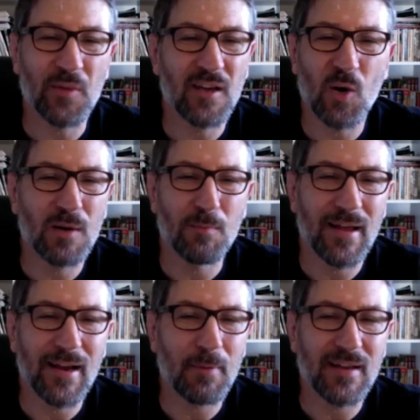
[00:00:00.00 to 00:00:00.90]
all wear
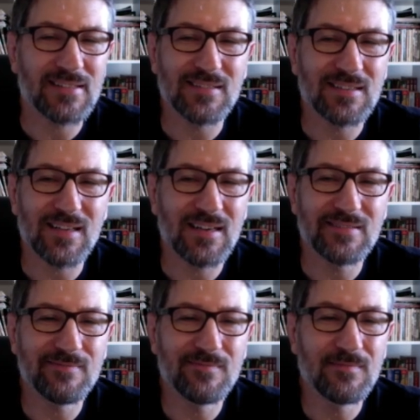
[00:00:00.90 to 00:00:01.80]
black pants like that.
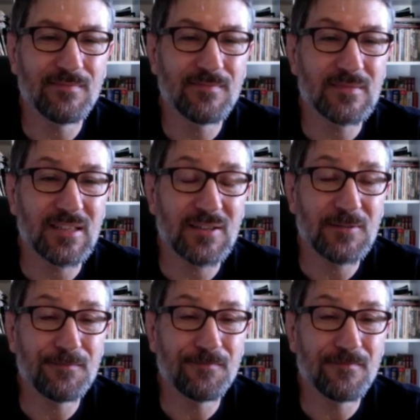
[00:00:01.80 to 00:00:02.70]
You know?
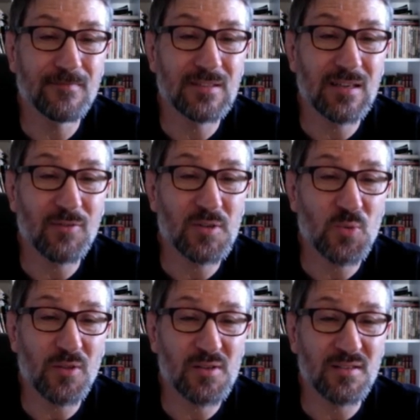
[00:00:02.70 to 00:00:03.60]
Everyone's
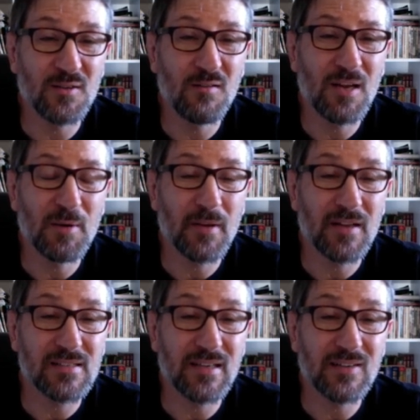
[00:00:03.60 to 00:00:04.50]
wearing those Lululemon
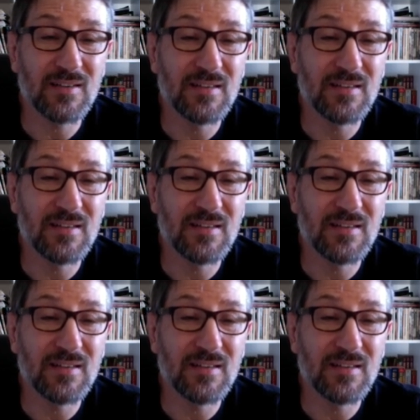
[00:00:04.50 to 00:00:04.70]
pants now.